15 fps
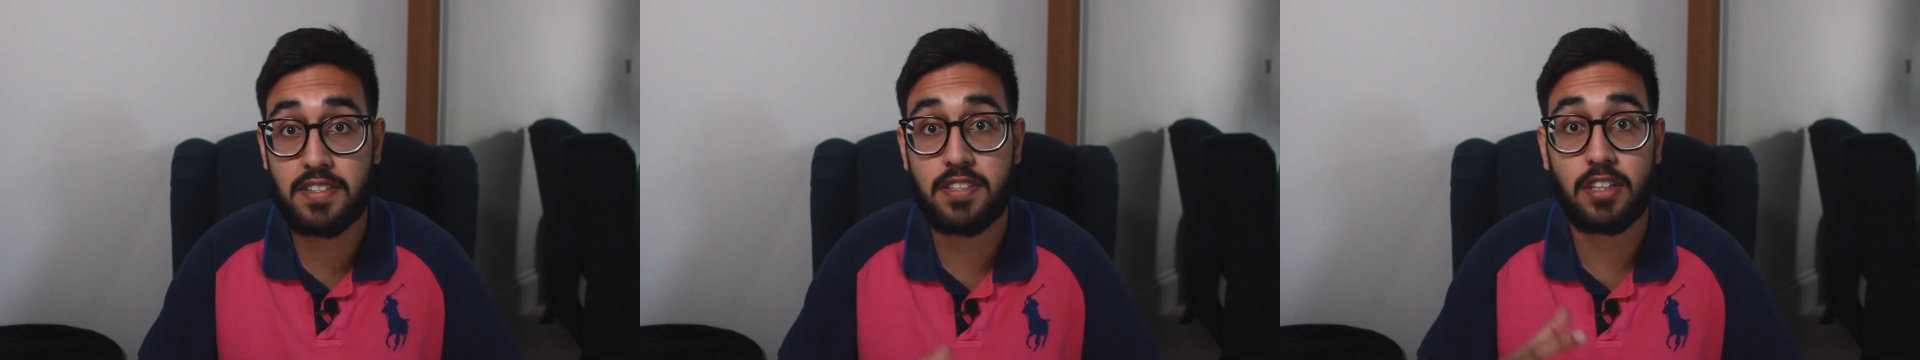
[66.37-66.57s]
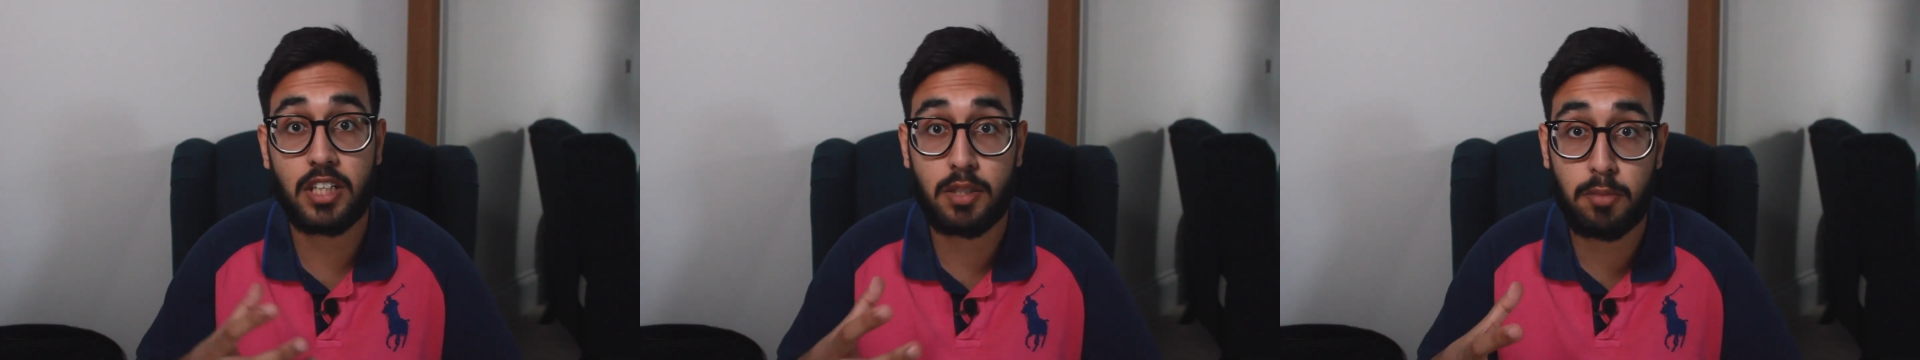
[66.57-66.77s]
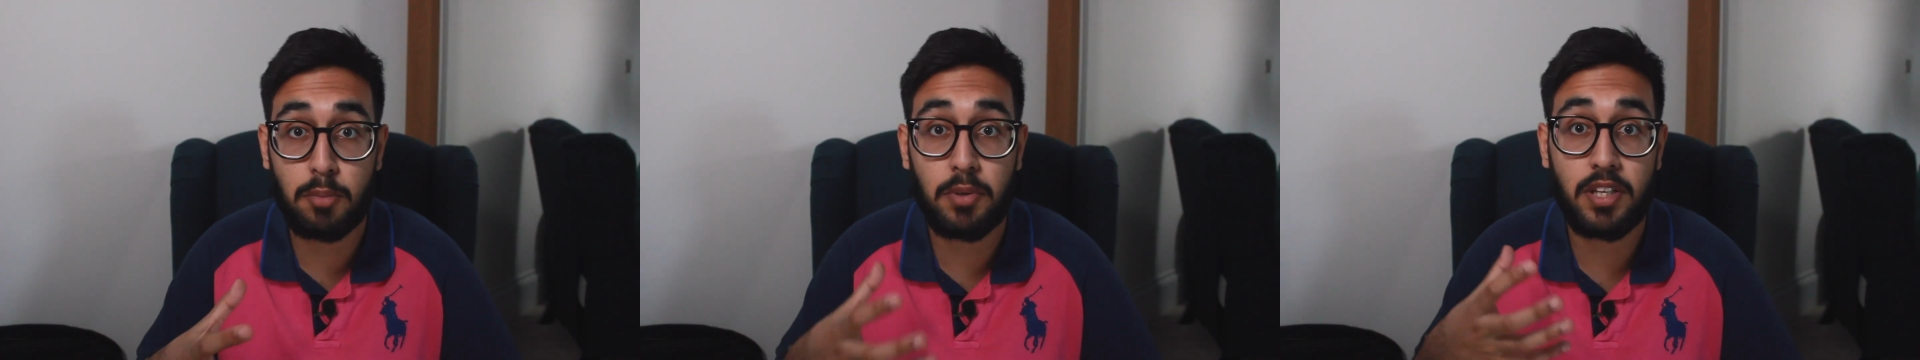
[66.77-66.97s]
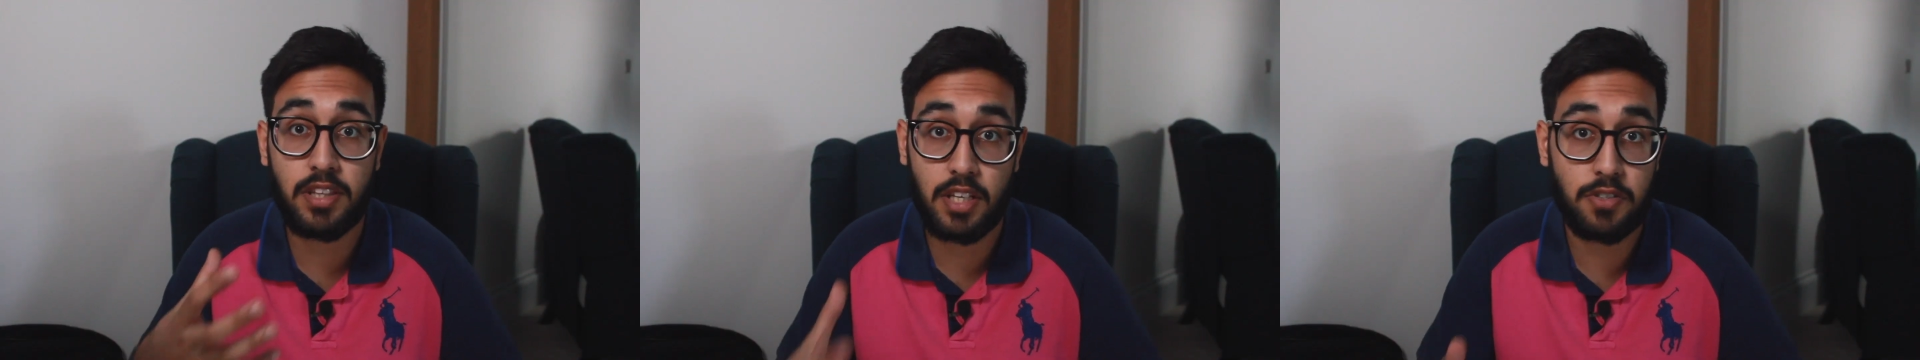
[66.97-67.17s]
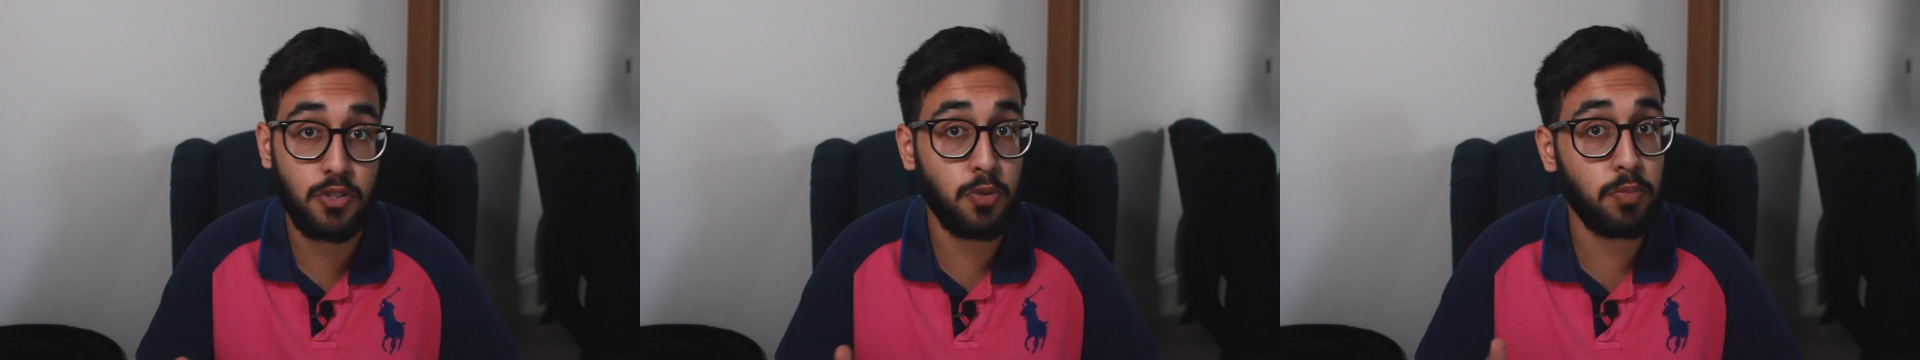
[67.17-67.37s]
that come up in the
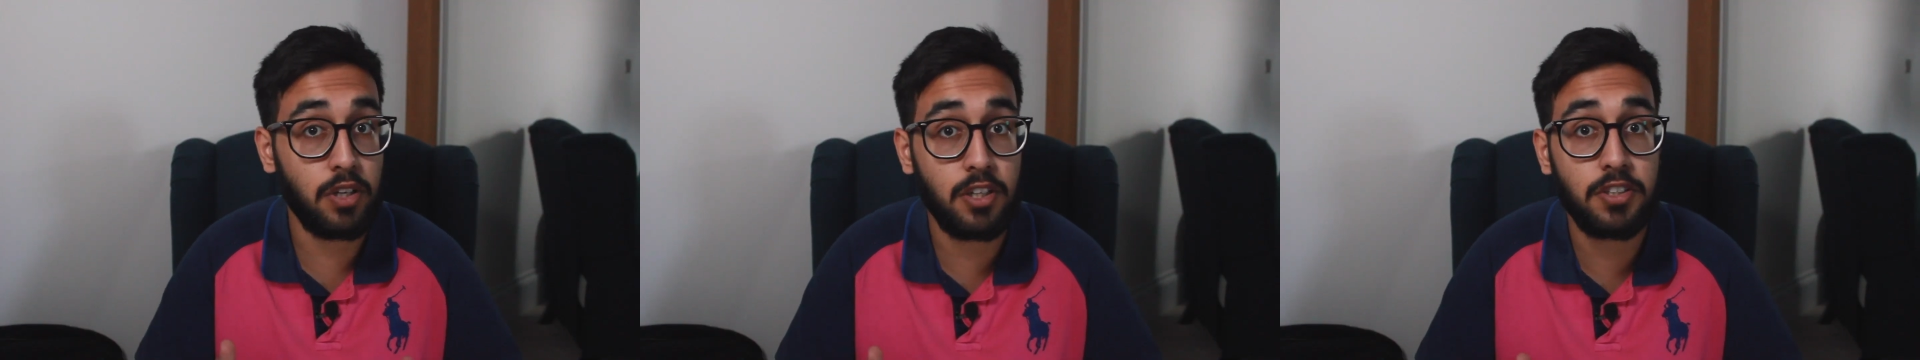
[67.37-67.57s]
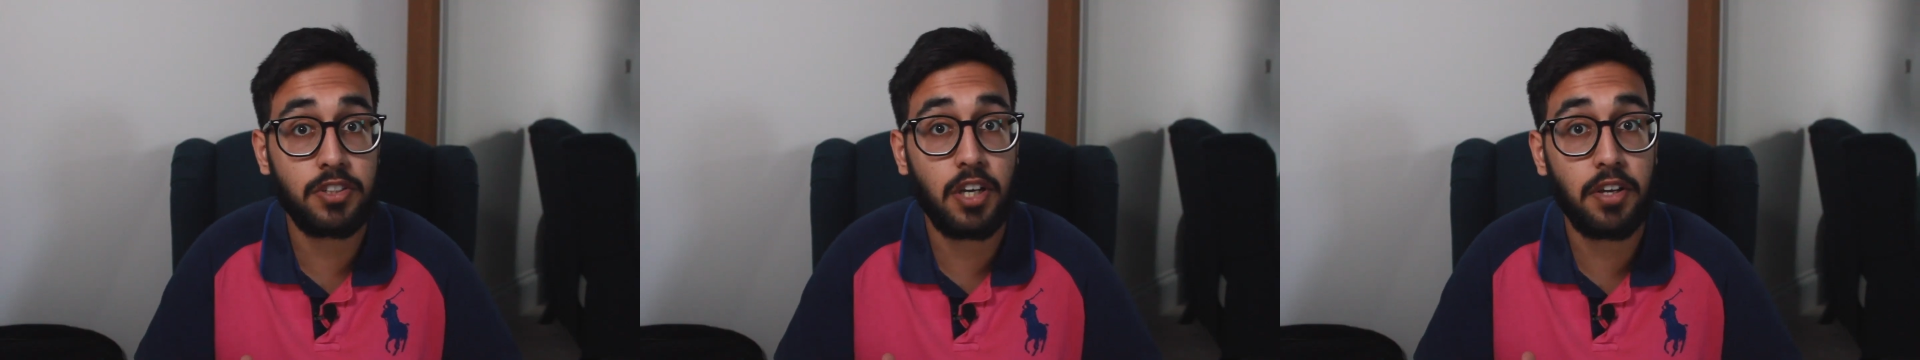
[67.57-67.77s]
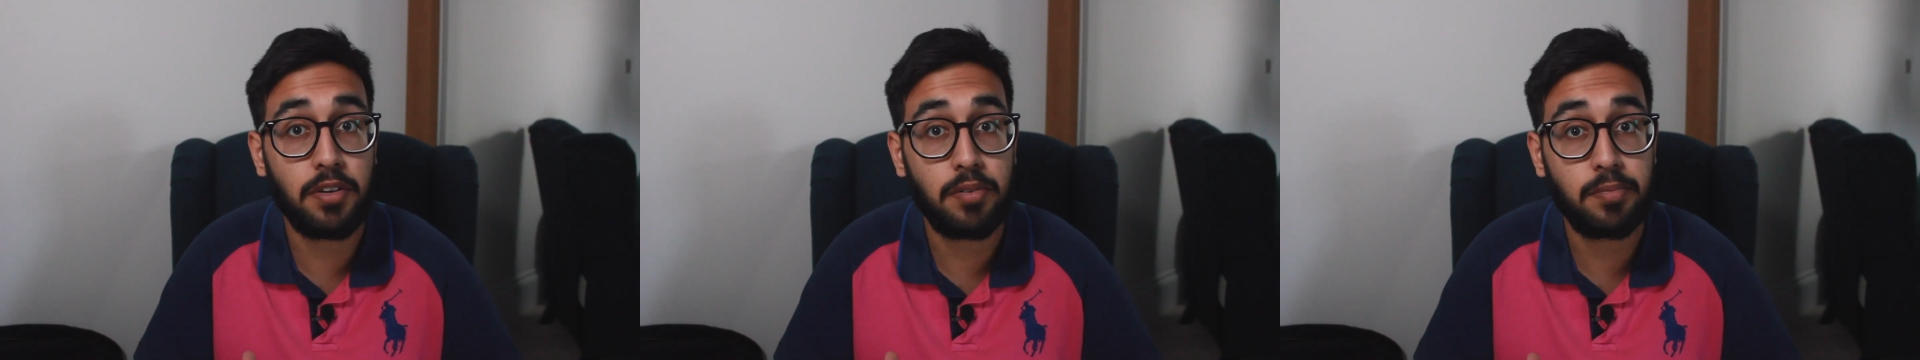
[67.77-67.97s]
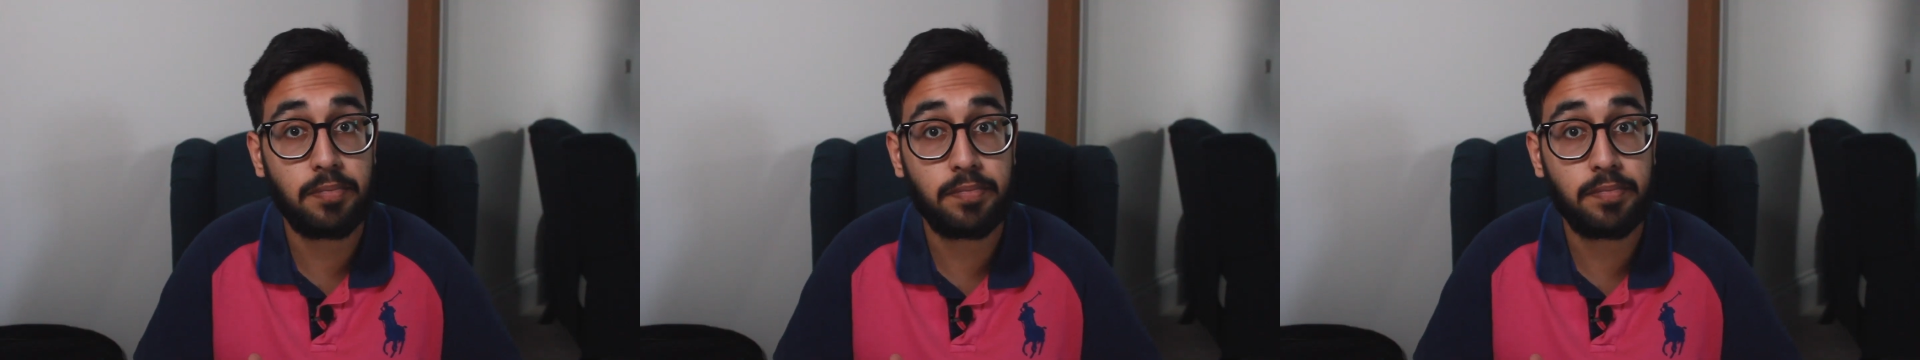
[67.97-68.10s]
Assumed Knowledge Guide.